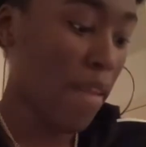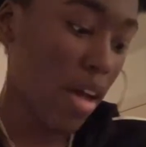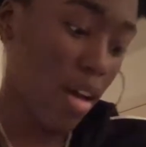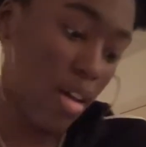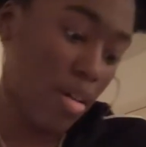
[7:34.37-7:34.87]

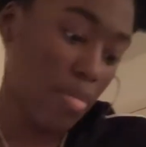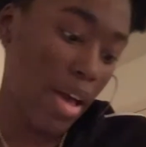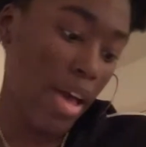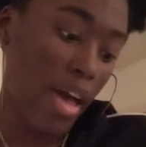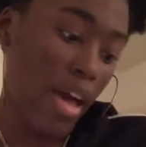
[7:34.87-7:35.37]
I
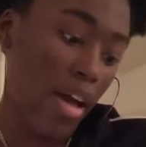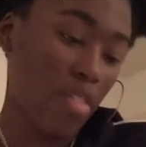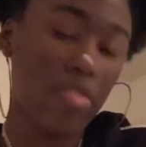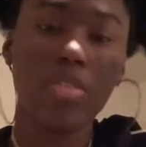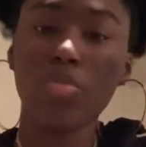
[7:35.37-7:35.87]

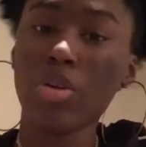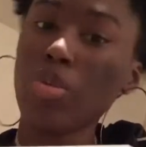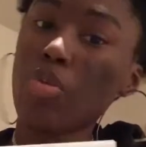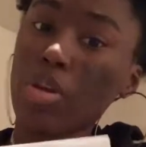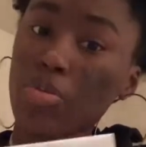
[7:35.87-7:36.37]
have when you
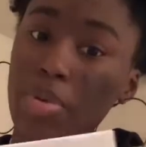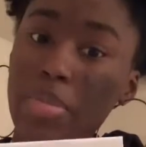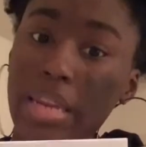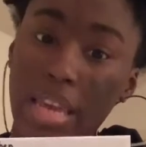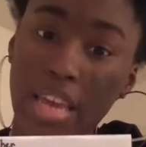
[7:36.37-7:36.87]
want to
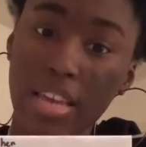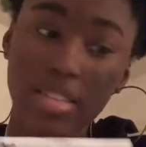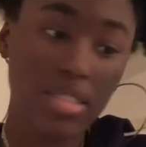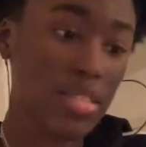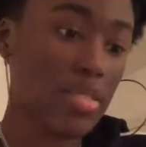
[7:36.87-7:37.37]
reminisce,